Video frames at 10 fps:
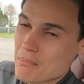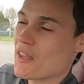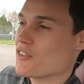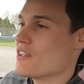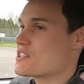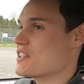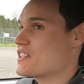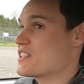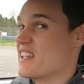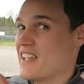but the risk
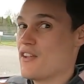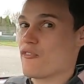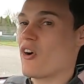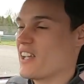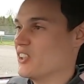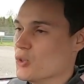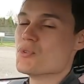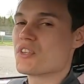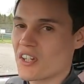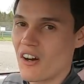is if I
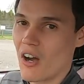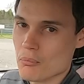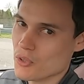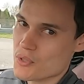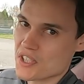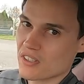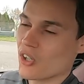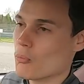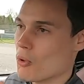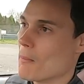lose the car, I'm losing a
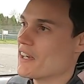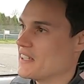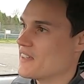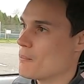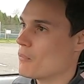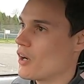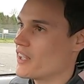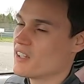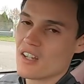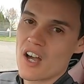lot more money than
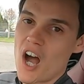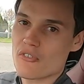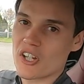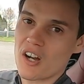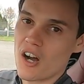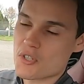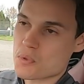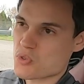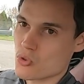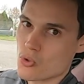my other cars,
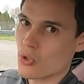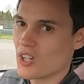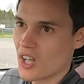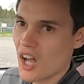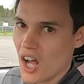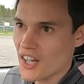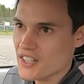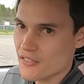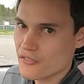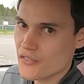which were all
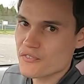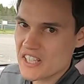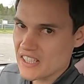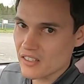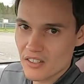under £15,000.